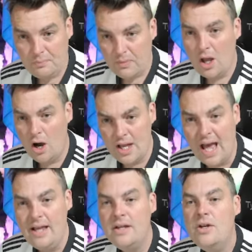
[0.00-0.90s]

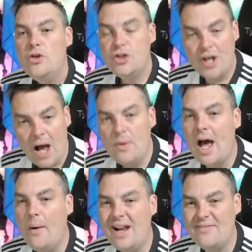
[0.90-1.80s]
Okay? So now
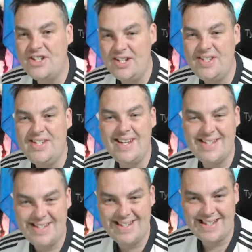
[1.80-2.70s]
Carlton have
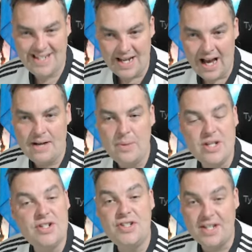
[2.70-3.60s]
66 and 69,
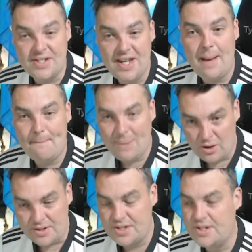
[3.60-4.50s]
which is 68
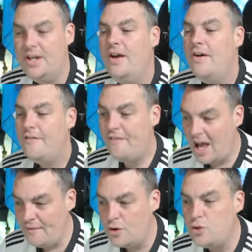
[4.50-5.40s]
points.
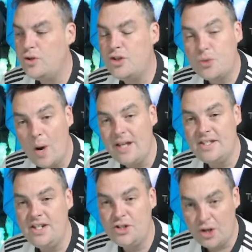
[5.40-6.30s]

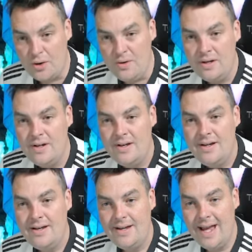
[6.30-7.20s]
522
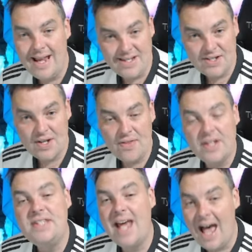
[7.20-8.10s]
is the
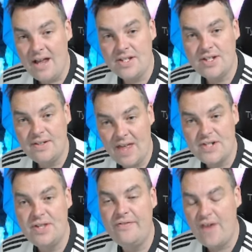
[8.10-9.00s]
debt.
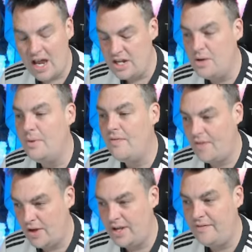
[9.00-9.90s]
That's the value of
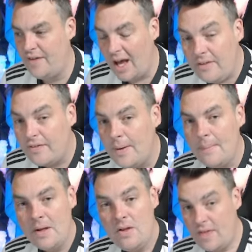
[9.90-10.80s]
35.
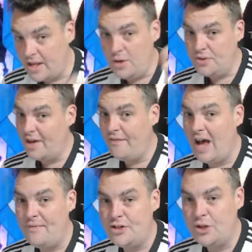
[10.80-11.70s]
They use their
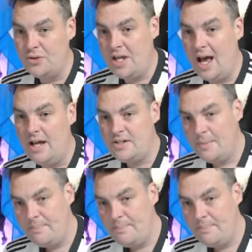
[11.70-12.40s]
father-son card.